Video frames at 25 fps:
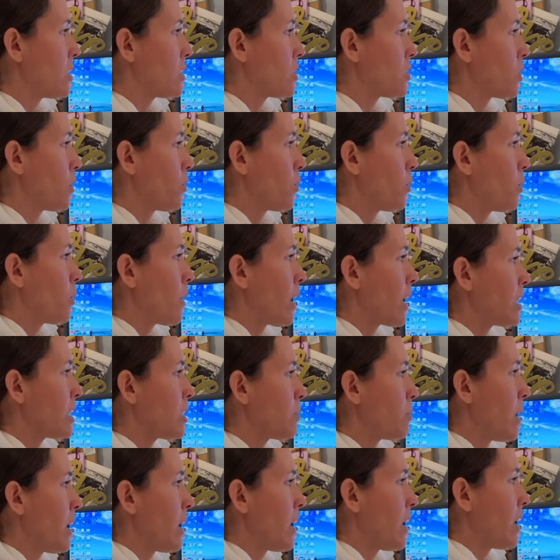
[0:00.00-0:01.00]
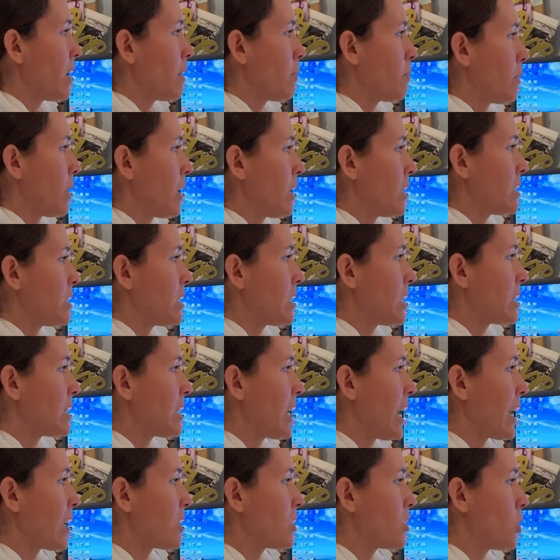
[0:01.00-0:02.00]
So if we wanted to play
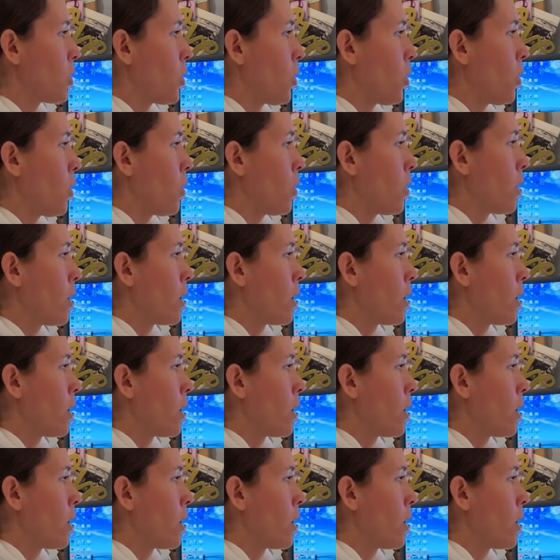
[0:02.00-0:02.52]
tic-tac-toe,